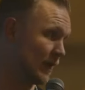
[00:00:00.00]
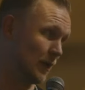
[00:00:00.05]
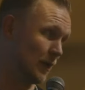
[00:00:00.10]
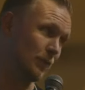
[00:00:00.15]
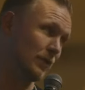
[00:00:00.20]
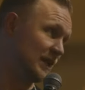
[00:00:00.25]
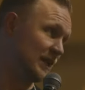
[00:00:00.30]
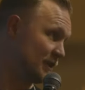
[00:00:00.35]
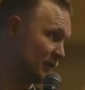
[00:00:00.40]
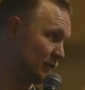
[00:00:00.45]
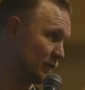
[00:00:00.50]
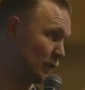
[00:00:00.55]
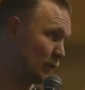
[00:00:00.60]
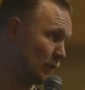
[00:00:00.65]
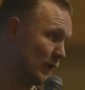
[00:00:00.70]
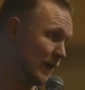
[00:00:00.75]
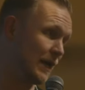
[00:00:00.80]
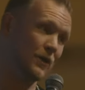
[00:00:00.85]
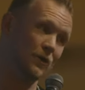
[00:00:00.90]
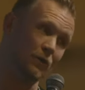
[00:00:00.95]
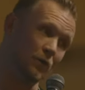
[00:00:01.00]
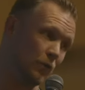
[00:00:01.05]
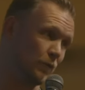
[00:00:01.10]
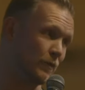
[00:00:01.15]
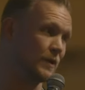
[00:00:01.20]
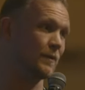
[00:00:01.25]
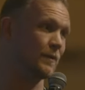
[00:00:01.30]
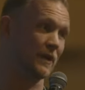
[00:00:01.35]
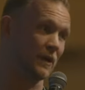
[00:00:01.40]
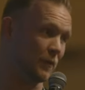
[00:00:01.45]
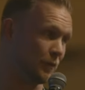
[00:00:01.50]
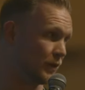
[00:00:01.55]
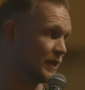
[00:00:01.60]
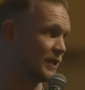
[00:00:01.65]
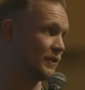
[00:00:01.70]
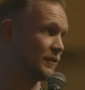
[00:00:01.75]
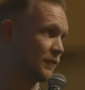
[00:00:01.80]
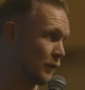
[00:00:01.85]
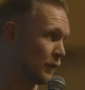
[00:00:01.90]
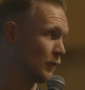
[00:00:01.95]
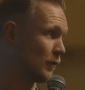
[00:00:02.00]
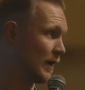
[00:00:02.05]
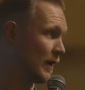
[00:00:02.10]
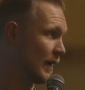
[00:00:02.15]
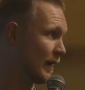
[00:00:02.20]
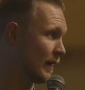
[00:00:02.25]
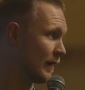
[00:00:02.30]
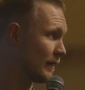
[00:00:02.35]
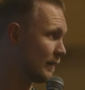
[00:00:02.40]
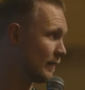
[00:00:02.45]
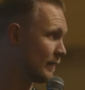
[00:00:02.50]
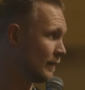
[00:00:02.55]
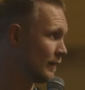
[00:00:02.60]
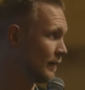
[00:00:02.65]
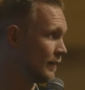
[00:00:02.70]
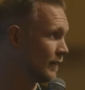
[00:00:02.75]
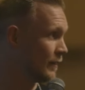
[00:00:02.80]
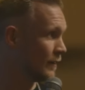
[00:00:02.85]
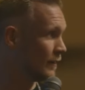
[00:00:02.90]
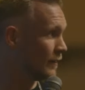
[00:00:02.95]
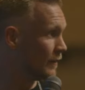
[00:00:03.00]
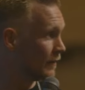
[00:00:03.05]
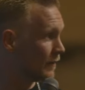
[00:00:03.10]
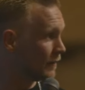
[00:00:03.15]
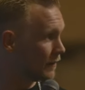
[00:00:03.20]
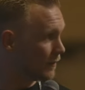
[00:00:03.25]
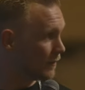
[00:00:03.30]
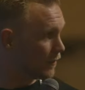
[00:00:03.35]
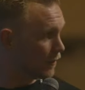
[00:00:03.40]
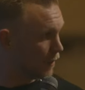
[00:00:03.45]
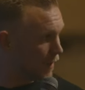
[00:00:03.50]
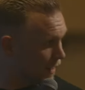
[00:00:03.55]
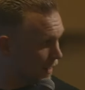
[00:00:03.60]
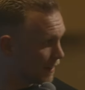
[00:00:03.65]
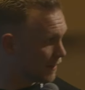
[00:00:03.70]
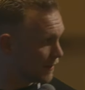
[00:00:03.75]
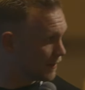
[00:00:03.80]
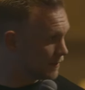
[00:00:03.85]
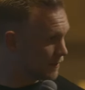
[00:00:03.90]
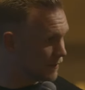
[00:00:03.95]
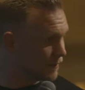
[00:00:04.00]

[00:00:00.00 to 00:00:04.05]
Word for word: in a plentiful way, you will reap in a plentiful way. Right?